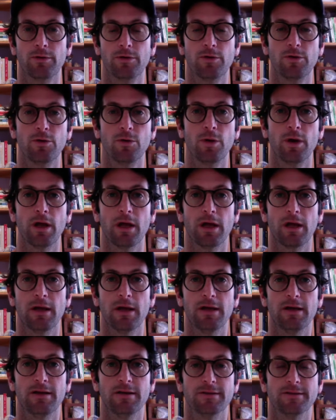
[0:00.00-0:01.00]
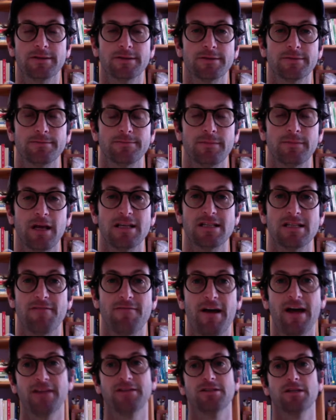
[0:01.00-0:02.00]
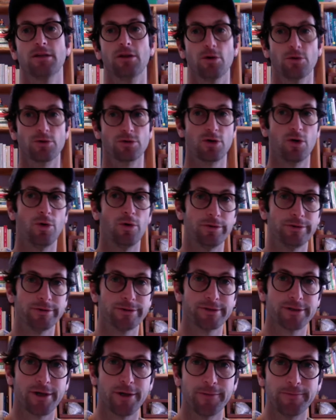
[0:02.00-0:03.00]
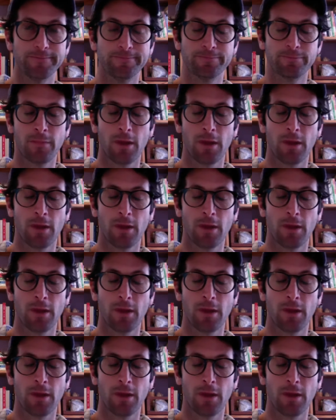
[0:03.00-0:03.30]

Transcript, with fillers: doing is is advancing those goals. So,